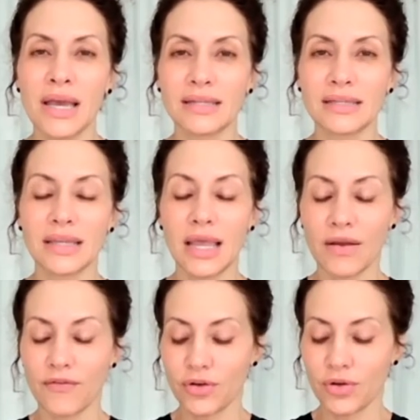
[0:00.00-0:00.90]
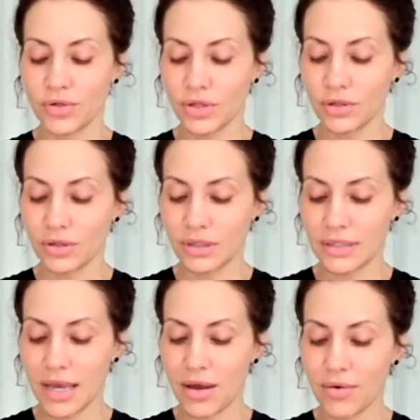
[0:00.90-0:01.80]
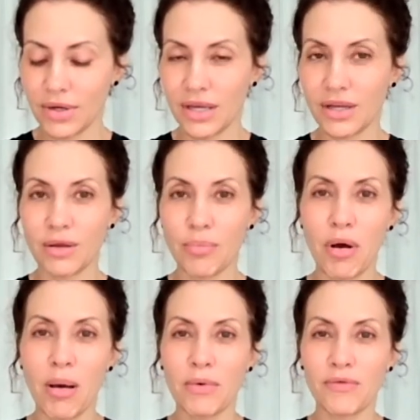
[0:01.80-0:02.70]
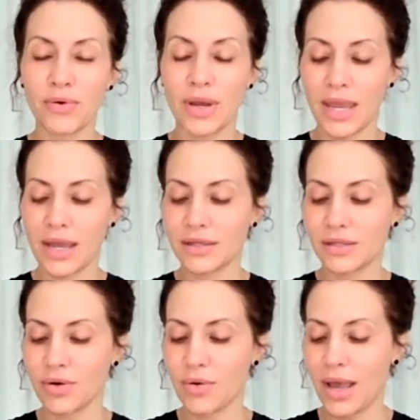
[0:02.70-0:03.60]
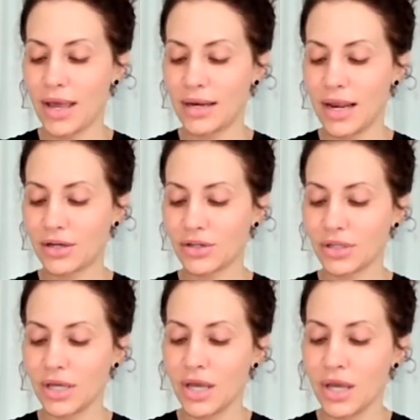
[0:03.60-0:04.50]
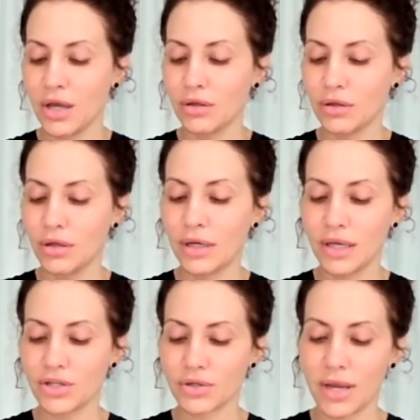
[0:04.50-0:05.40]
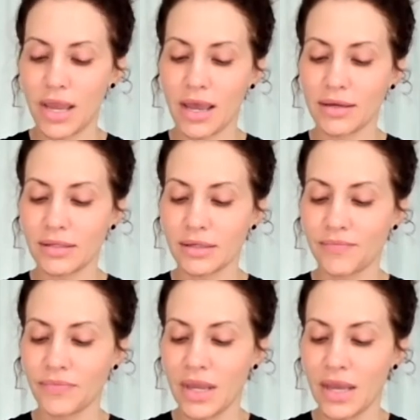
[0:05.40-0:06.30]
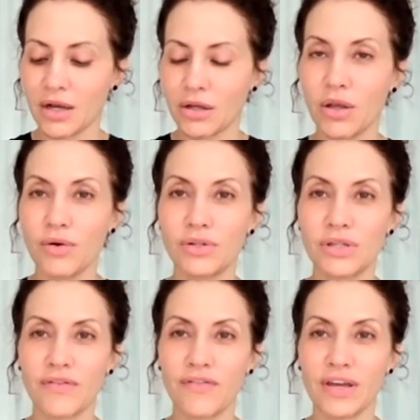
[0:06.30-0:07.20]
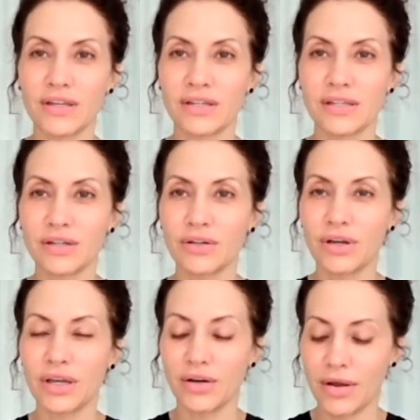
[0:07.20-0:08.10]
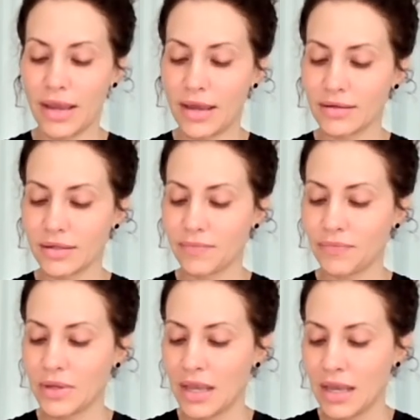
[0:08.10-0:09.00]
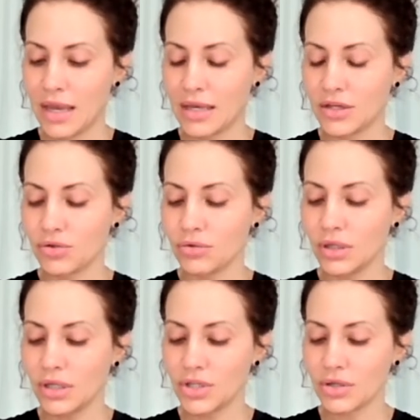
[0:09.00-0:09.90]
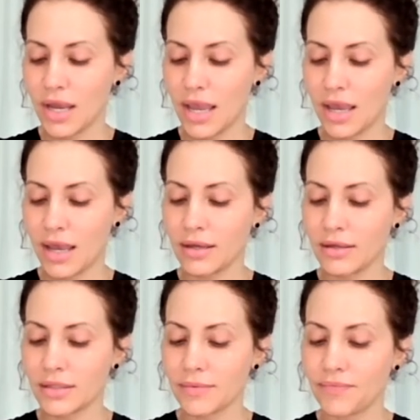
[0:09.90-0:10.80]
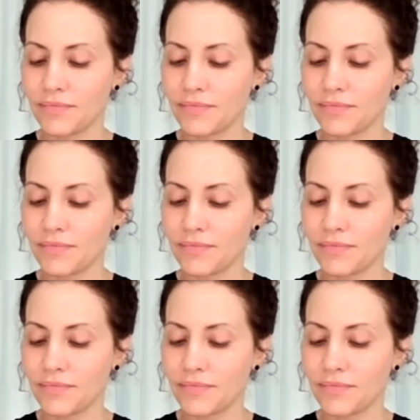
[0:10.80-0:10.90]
is I'd like for you to look down in the palm of your hand. So go ahead and actually look at your hand. Close the fist and look in your hand. And as you look at your hand,